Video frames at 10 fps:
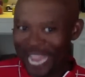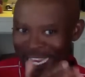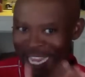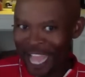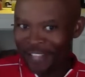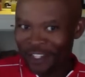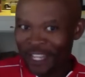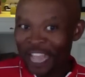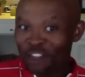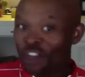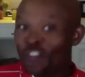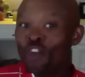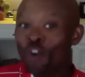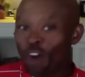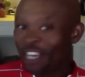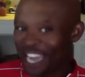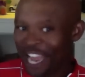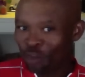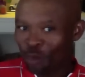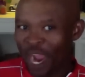And yes, as soon as you go on the
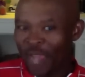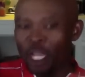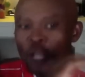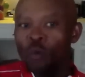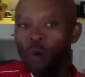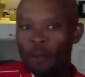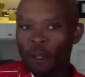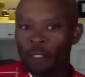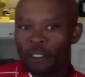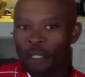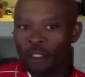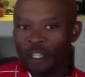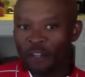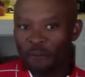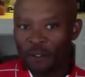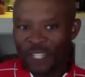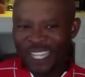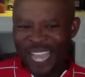next ride, you will be able to tell the difference.